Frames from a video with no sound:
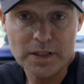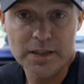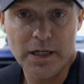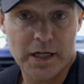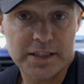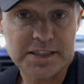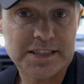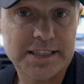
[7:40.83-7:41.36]

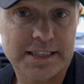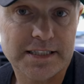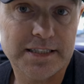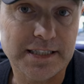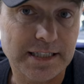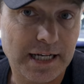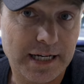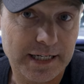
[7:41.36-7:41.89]
uh,
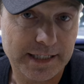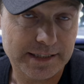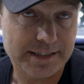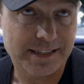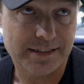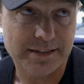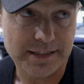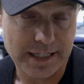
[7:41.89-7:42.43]
69,
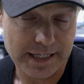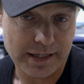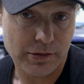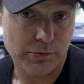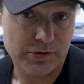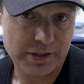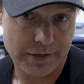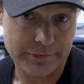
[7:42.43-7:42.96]
68
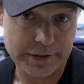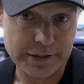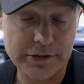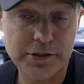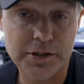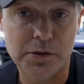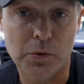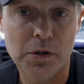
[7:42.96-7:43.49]
through
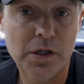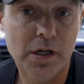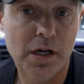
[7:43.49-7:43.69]
72.